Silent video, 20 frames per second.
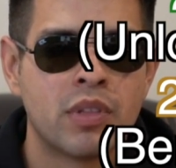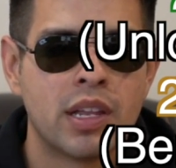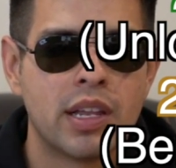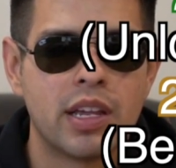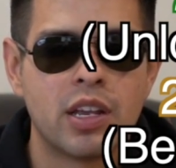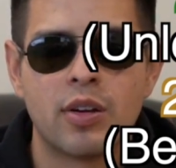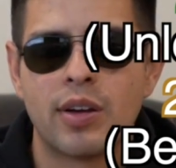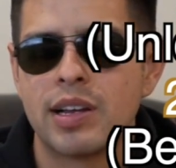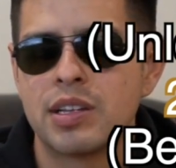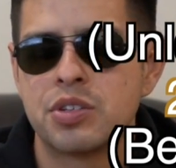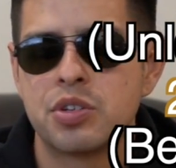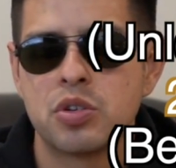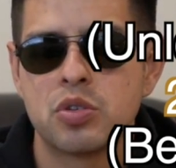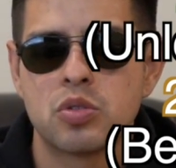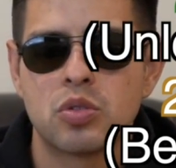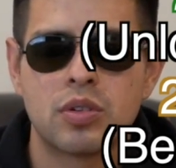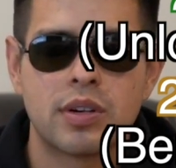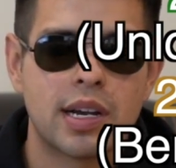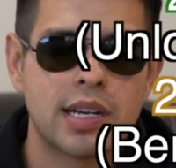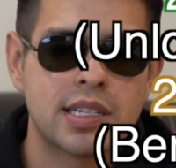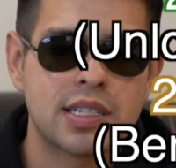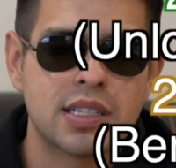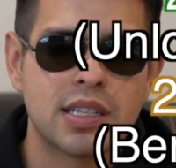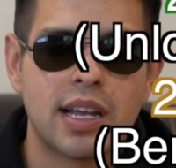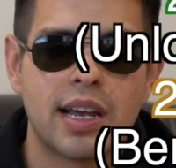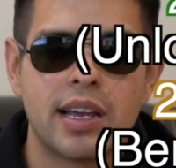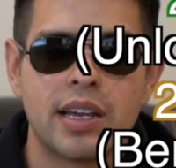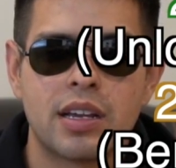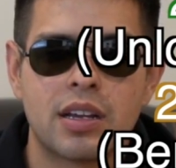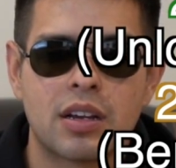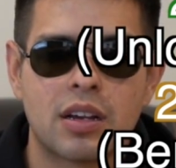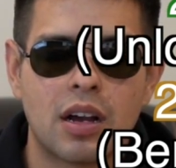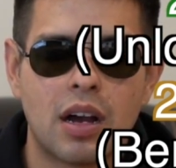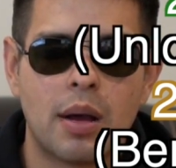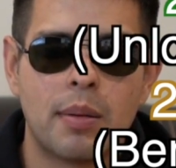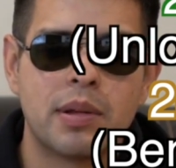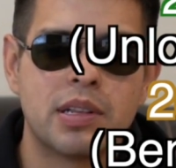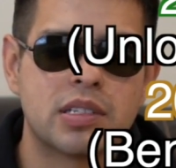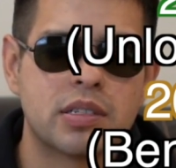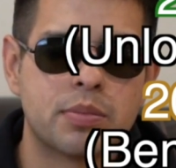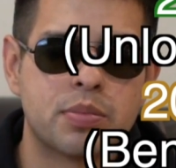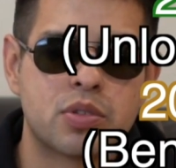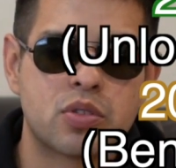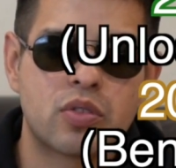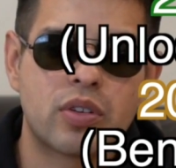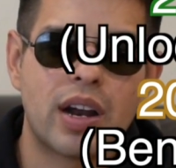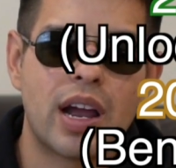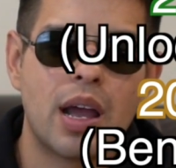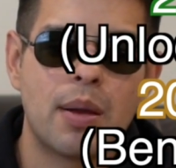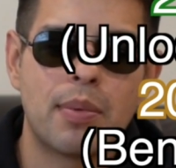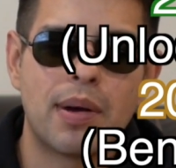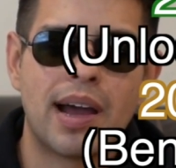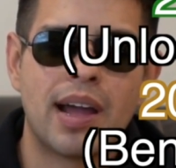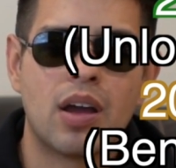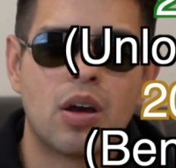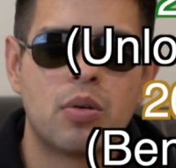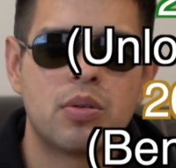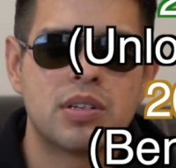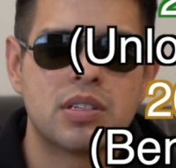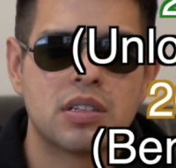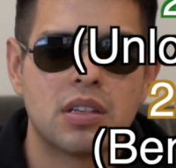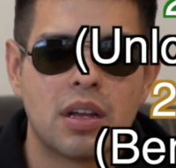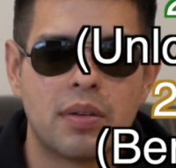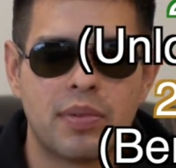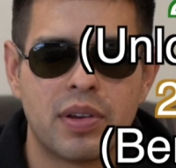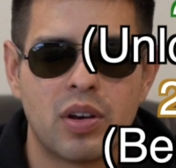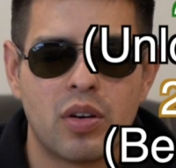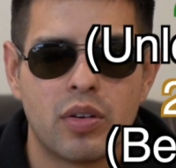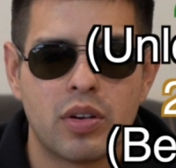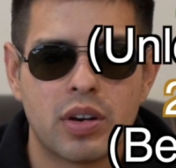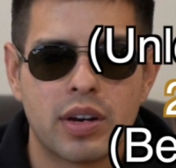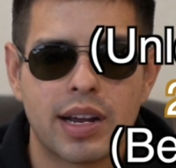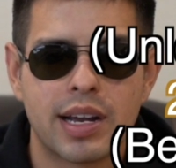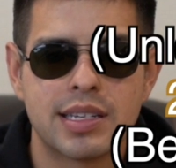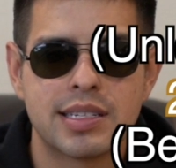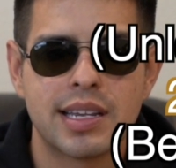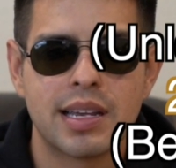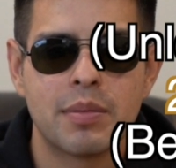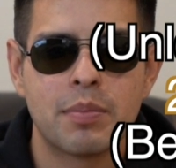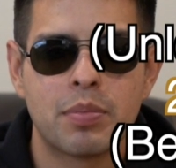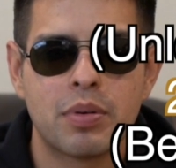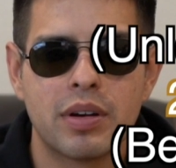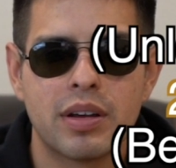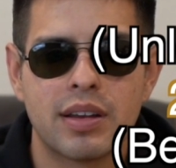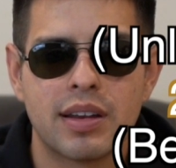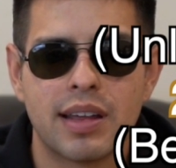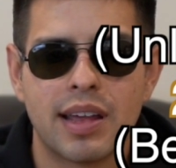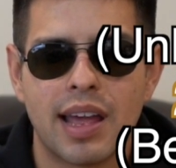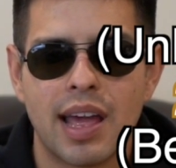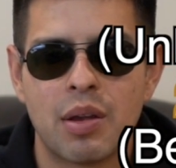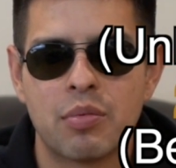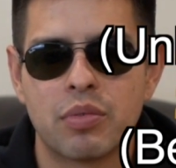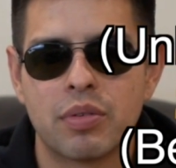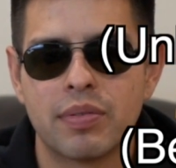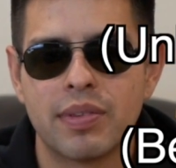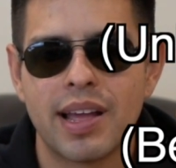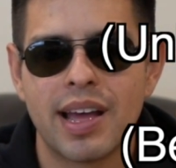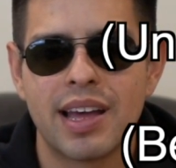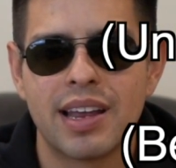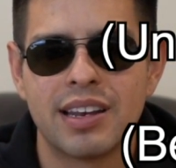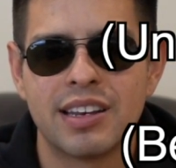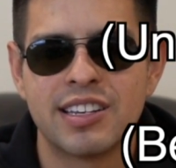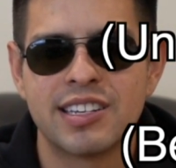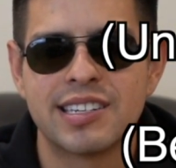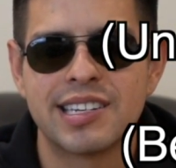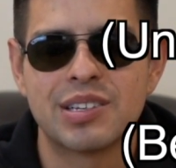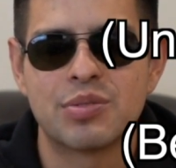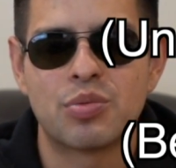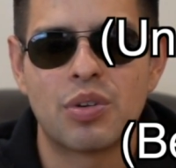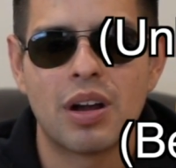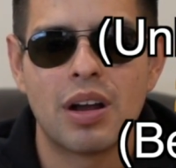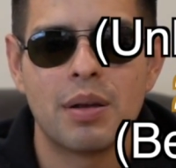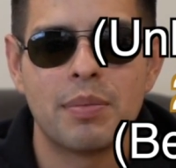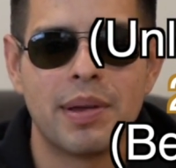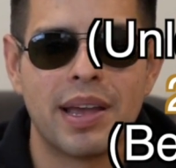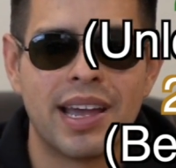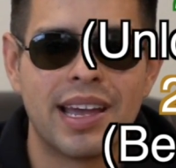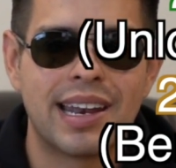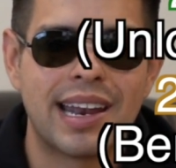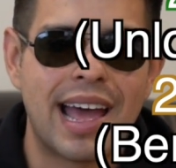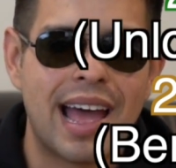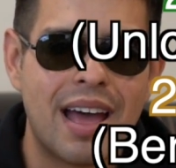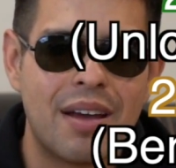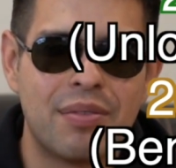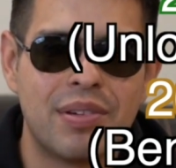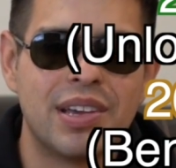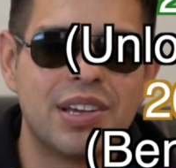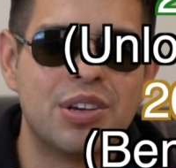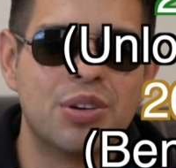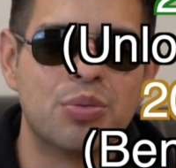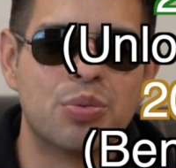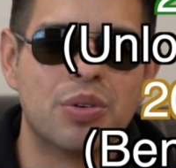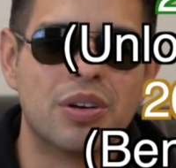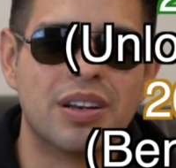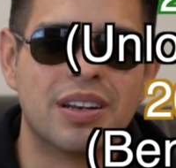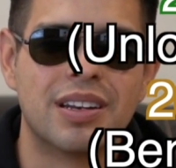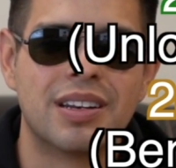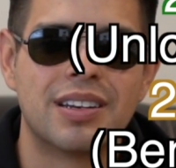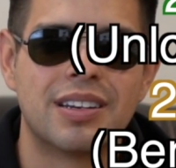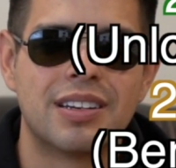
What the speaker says: You know, as usual, guys, like, comment, subscribe. I always love hearing your guys' input. And with that, this is Rob, and have a good one.